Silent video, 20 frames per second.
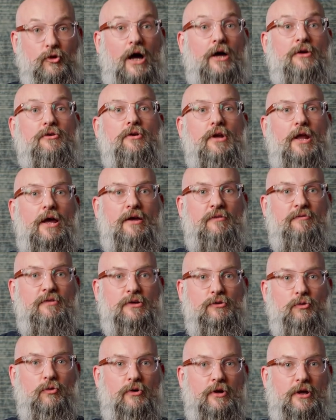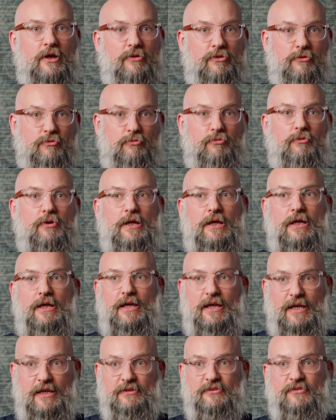So, underlying Victoria 3
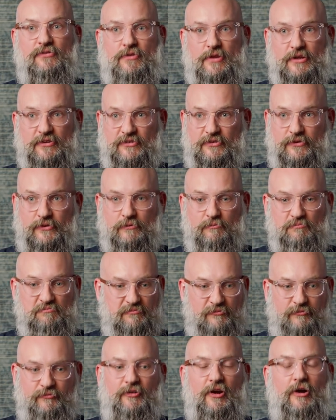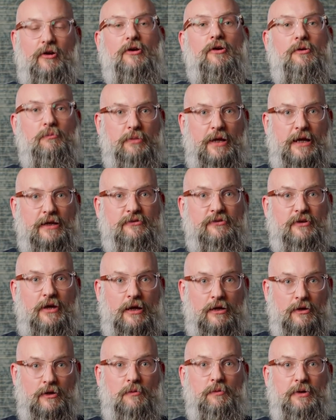is this very complex
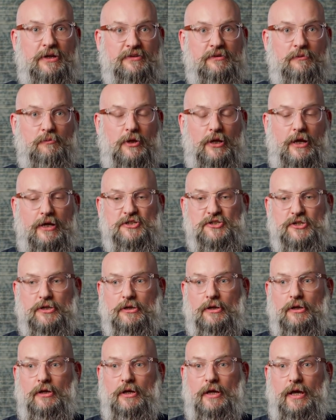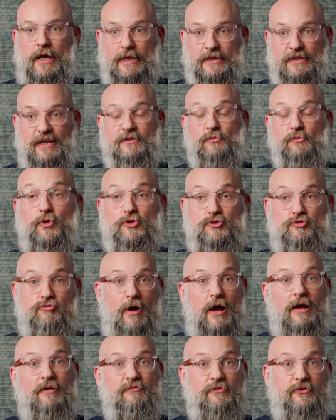economic simulation. And what
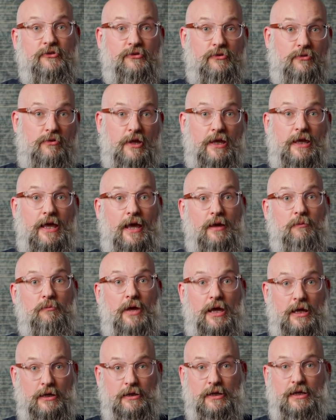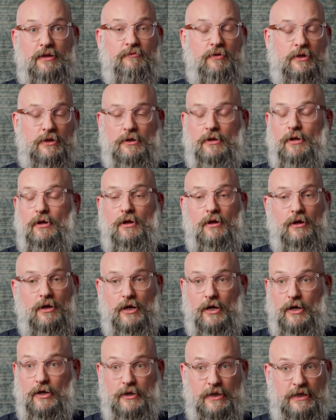drives the game and even
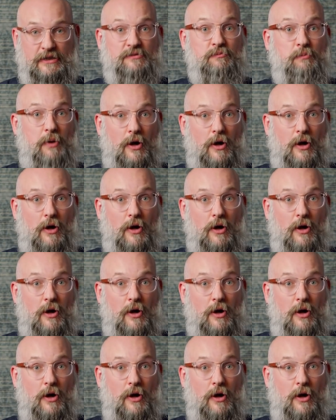uh, its